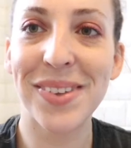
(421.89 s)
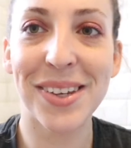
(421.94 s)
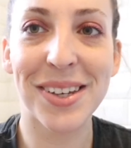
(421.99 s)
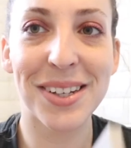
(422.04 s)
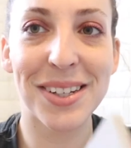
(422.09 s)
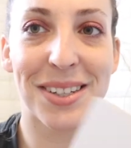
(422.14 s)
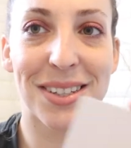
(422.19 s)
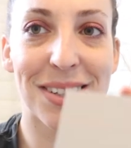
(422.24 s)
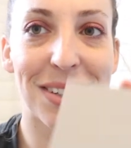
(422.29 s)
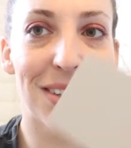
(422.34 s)

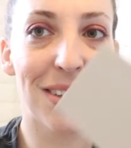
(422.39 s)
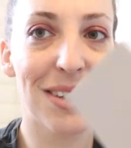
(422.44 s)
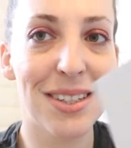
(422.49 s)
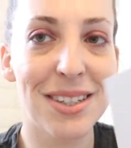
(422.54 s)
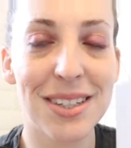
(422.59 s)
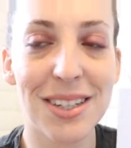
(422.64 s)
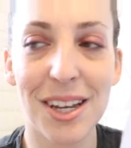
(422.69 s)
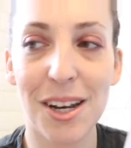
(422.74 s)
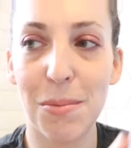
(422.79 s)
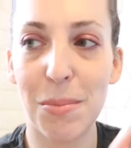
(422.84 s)
because this
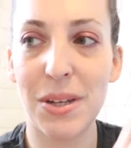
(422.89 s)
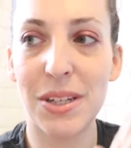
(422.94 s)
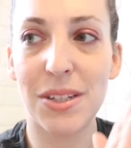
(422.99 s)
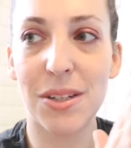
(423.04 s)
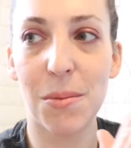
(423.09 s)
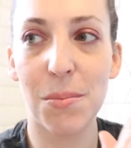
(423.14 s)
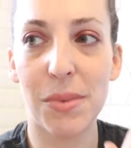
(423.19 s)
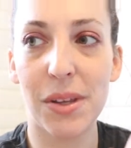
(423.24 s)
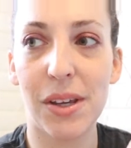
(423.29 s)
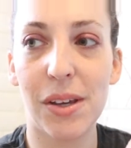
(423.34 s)
is gonna be
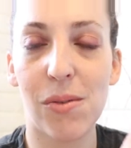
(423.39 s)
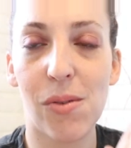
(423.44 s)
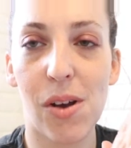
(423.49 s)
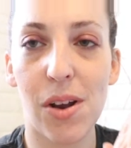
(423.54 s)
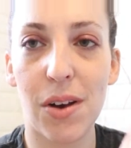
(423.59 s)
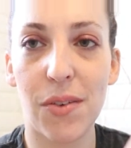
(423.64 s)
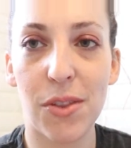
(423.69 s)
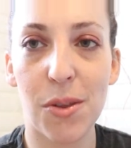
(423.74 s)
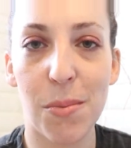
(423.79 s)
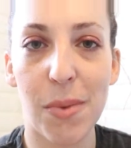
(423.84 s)
something right
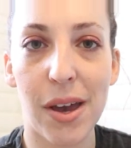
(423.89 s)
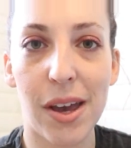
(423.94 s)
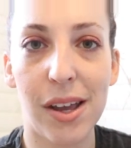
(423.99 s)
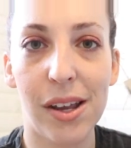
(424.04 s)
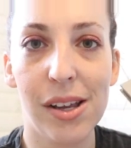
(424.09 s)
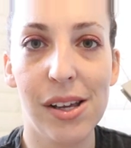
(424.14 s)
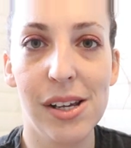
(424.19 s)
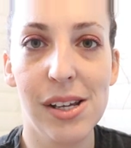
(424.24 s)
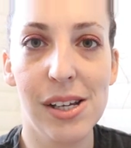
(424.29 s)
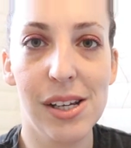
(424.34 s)
off the bat
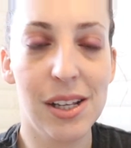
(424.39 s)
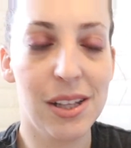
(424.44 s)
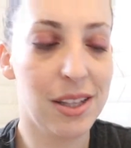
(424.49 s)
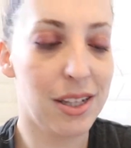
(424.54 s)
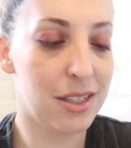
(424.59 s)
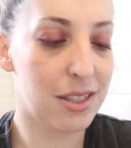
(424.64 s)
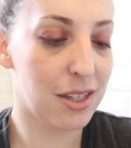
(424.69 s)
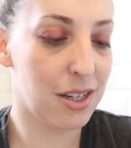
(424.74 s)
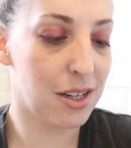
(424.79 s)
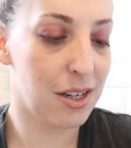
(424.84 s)

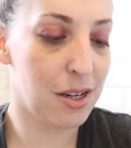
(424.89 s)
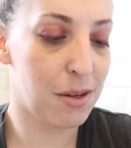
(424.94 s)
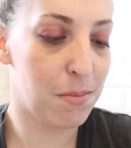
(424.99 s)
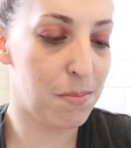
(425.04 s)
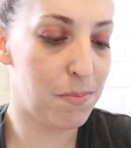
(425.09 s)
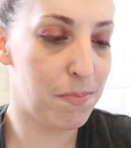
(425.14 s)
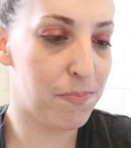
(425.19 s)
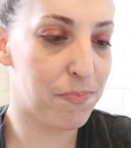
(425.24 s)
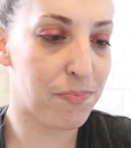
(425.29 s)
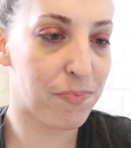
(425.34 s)
that's gonna,